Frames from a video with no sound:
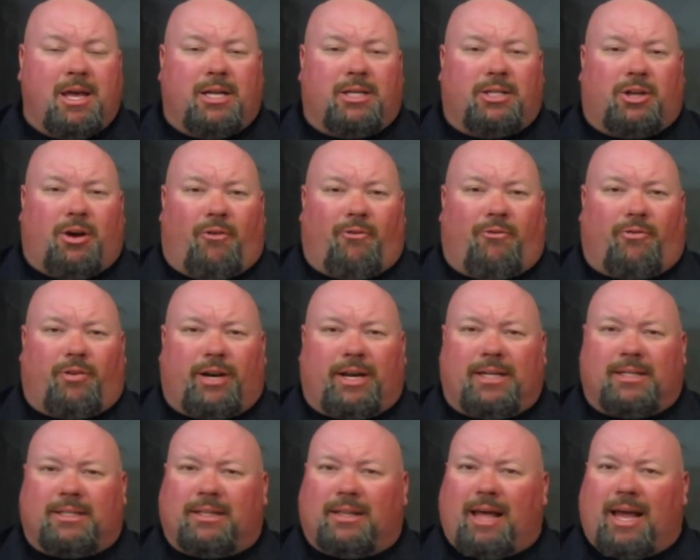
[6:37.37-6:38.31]
Don't
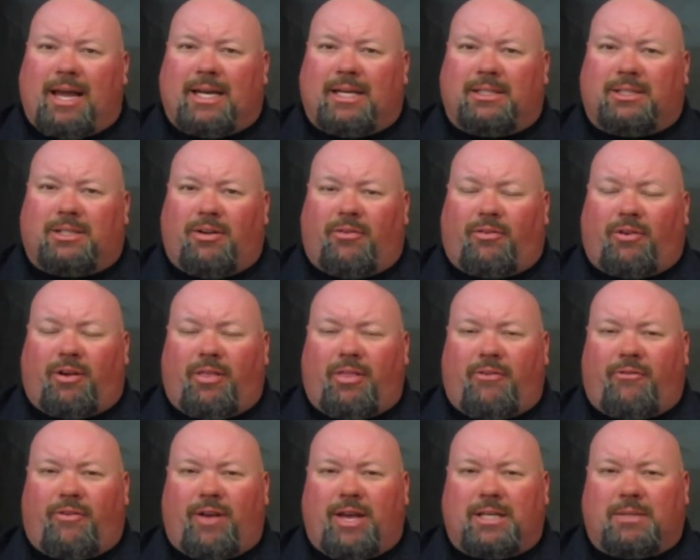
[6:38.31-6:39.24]
forget to like us over on
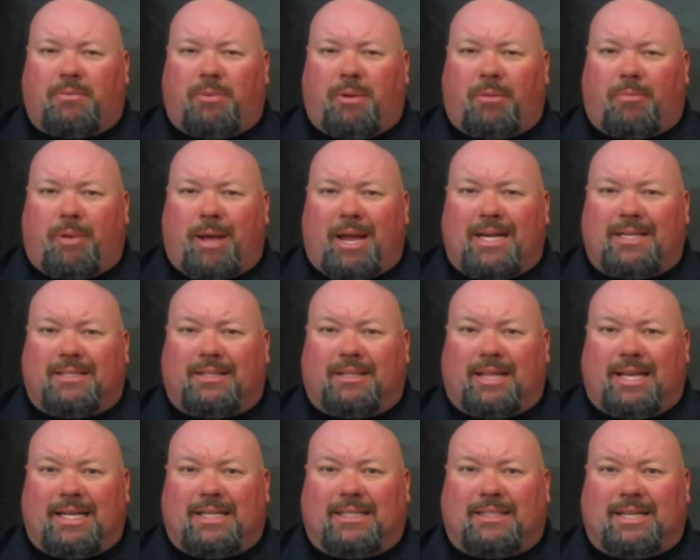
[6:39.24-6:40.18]
the Facebook page. The
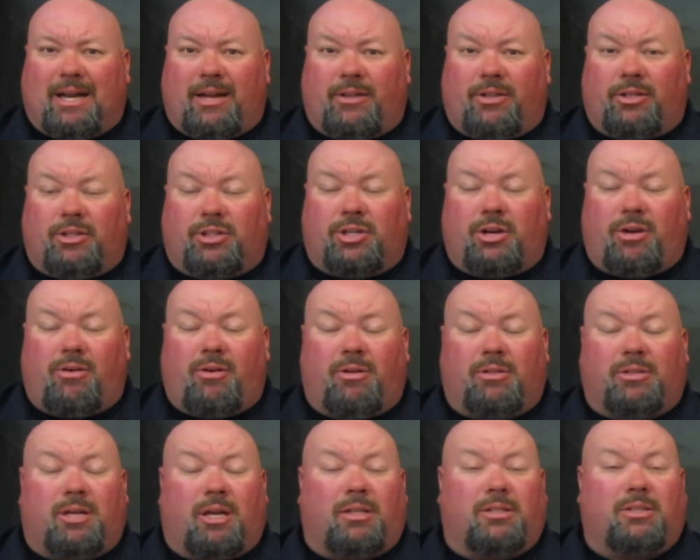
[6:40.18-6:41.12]
link's down in the show
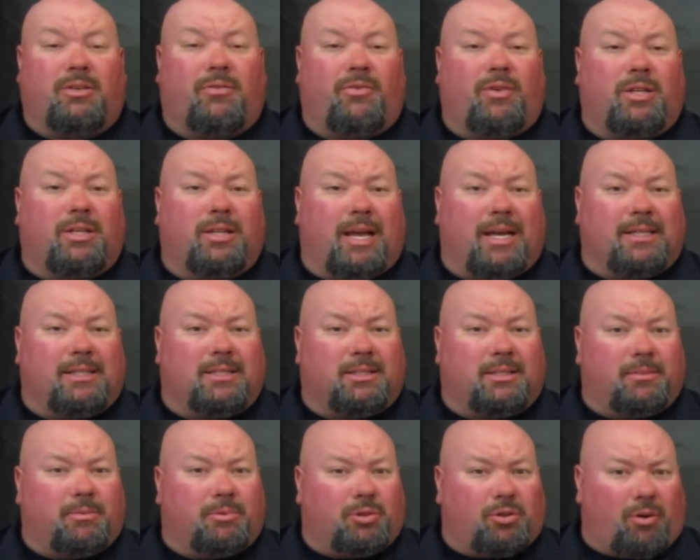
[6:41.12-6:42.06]
notes. Also, if you'd like to
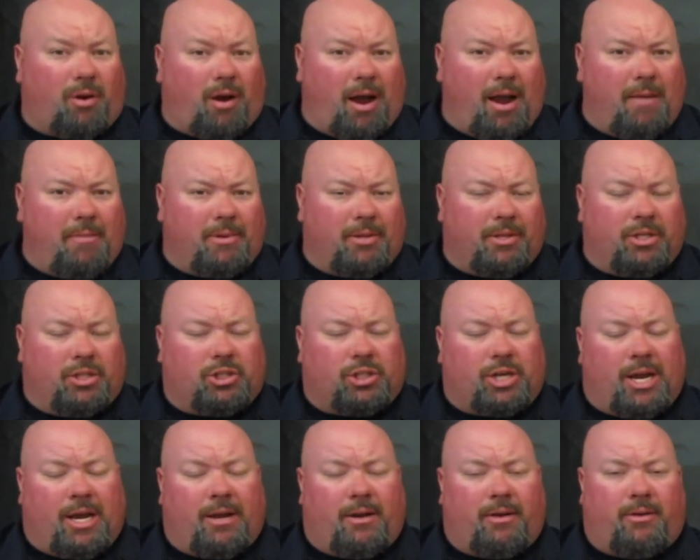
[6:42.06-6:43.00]
subscribe to the
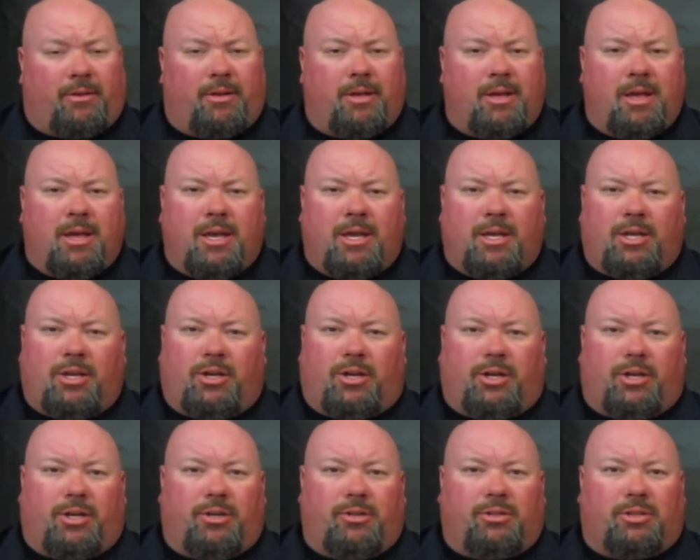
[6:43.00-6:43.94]
channel, you
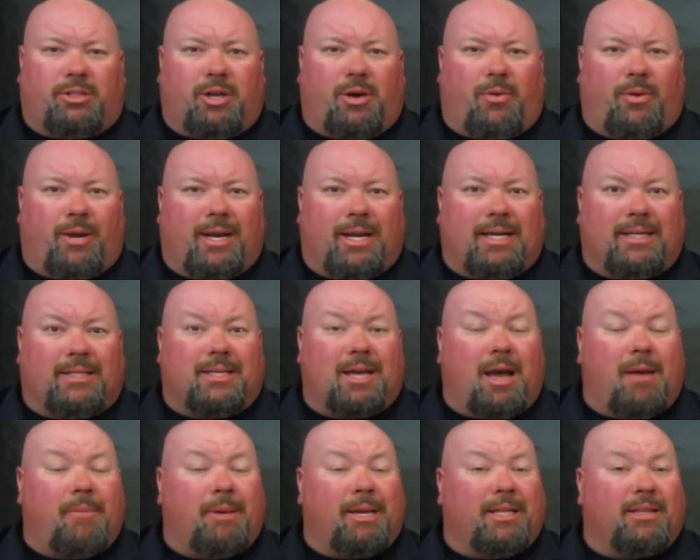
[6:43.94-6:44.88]
can do so at any
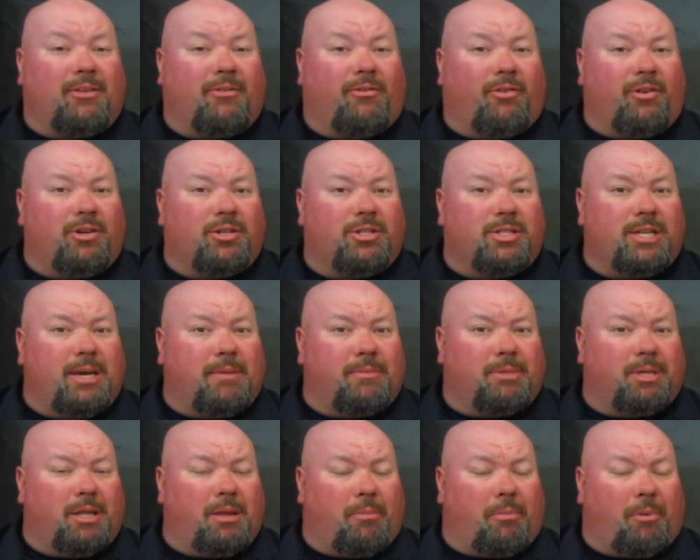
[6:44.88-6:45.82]
time and get the first
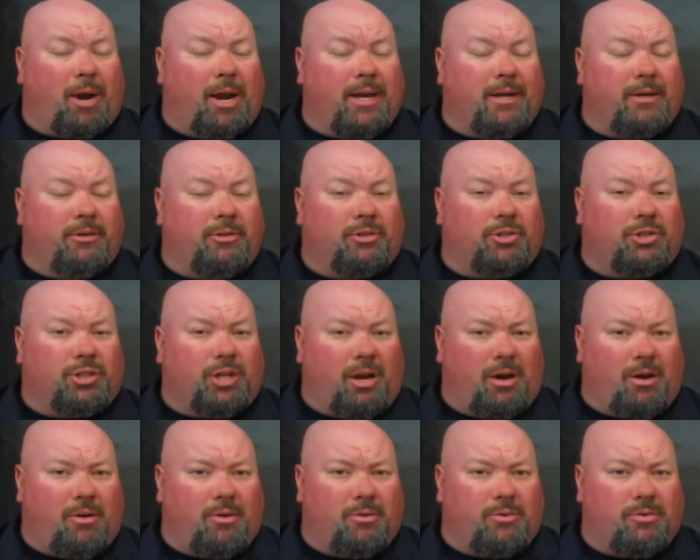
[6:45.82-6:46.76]
dibs on the brand new
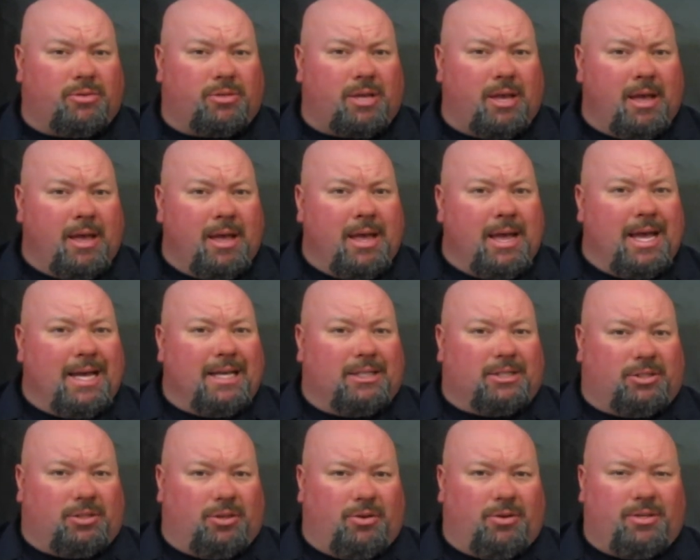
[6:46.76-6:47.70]
shows as
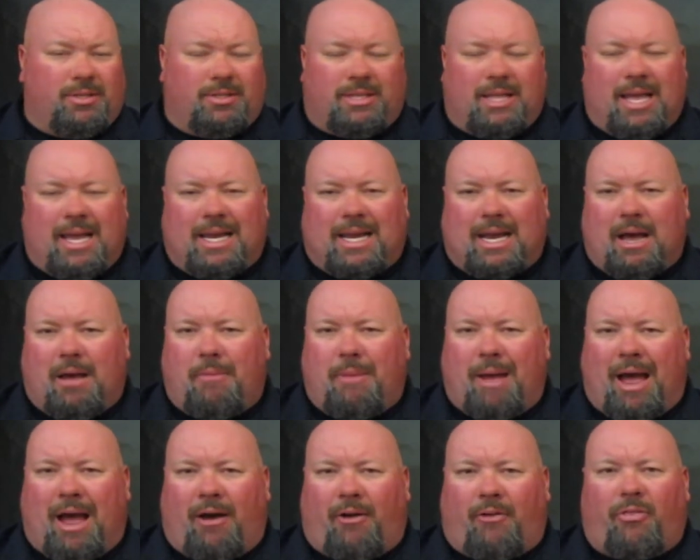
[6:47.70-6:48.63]
soon as they come
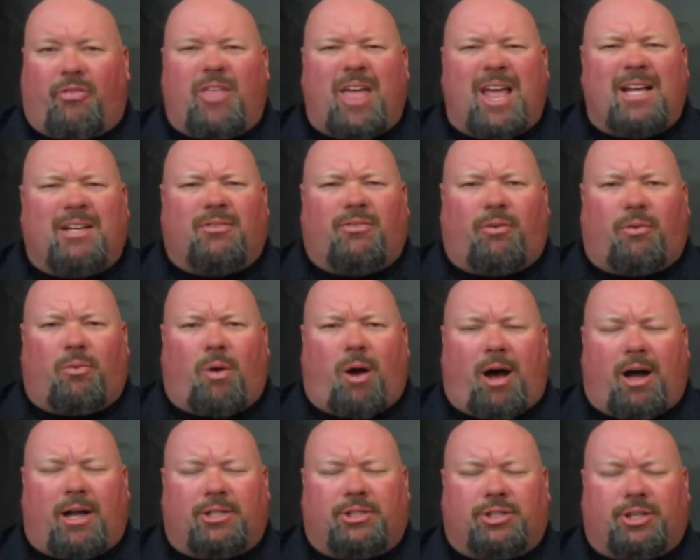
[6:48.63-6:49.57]
out. Thanks for
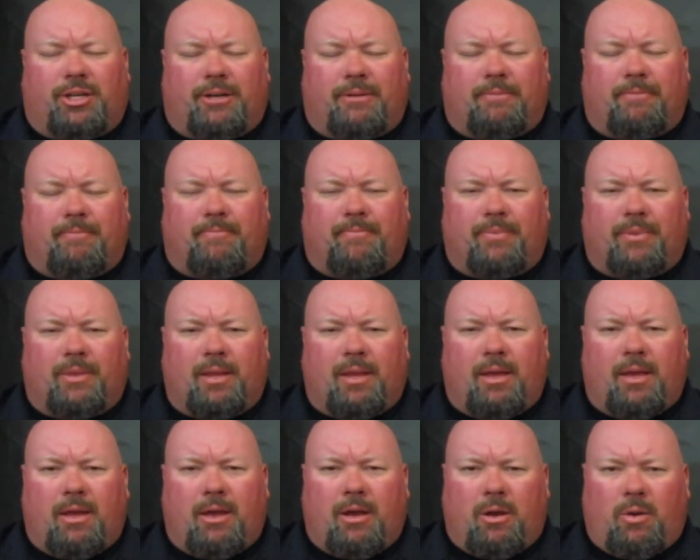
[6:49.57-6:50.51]
watching.
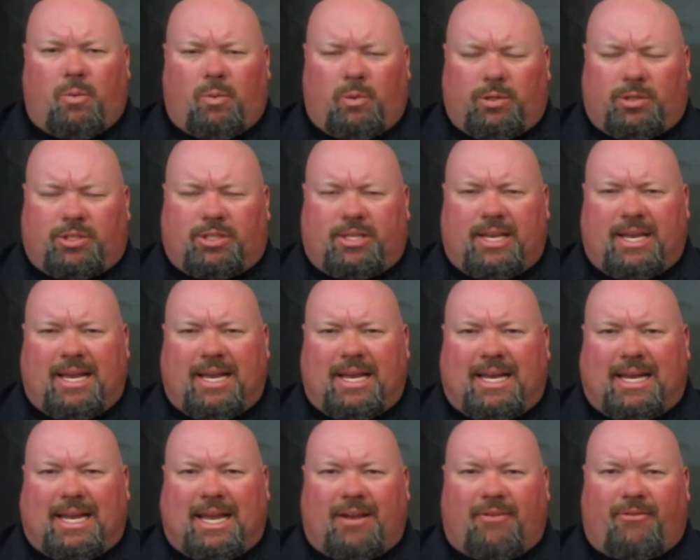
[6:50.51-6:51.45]
We'll see you
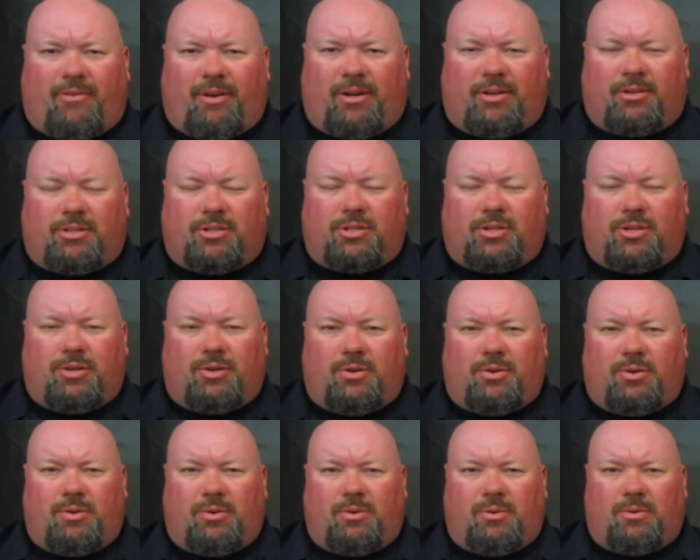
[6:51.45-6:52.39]
again real
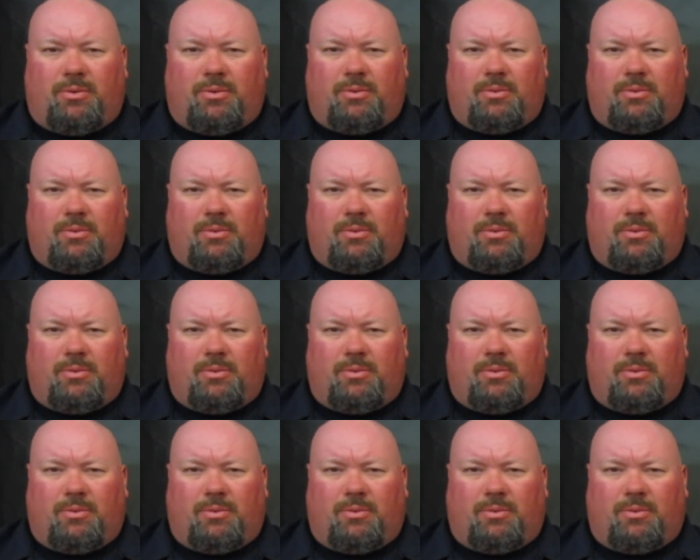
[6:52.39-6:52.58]
soon.